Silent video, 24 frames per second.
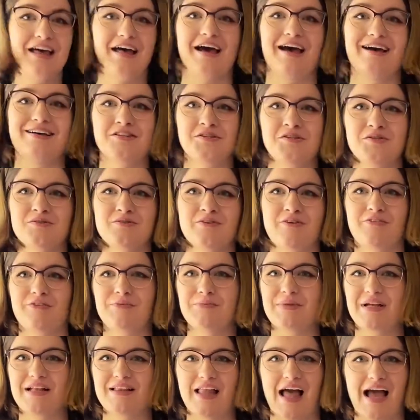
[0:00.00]
As you saw from
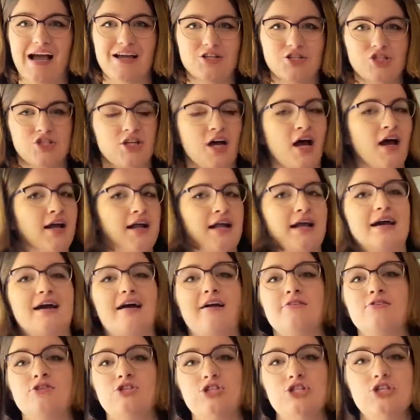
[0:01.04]
that last shot, it
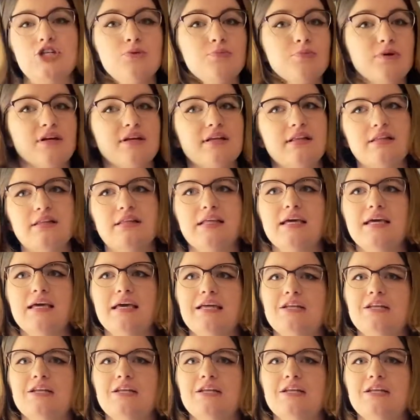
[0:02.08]
got super thick.